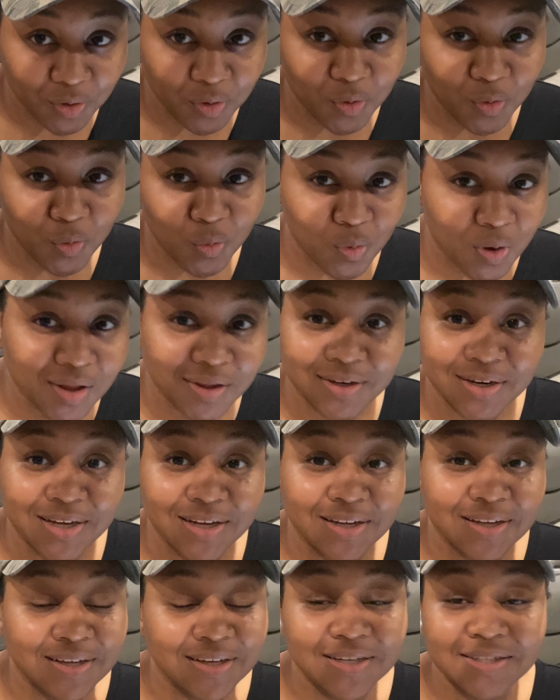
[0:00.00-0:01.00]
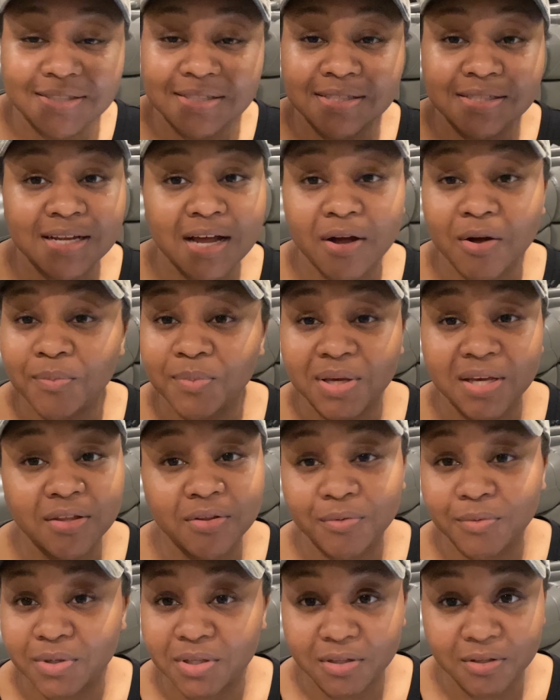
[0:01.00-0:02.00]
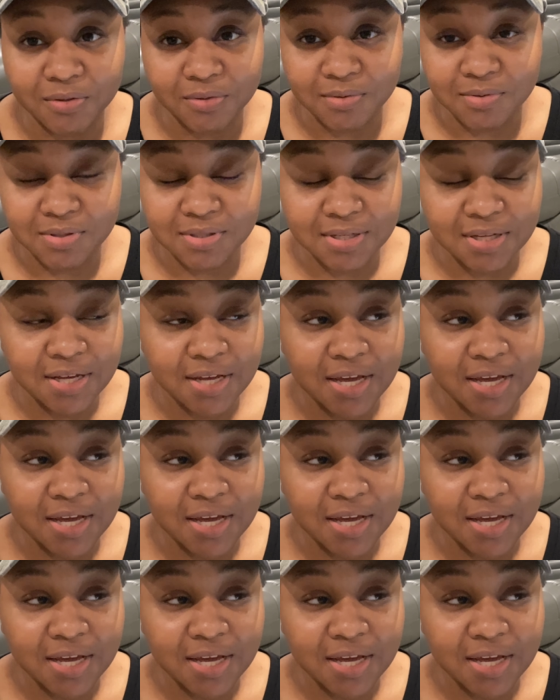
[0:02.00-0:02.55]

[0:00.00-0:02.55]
quality, because it's not going to be either one of those.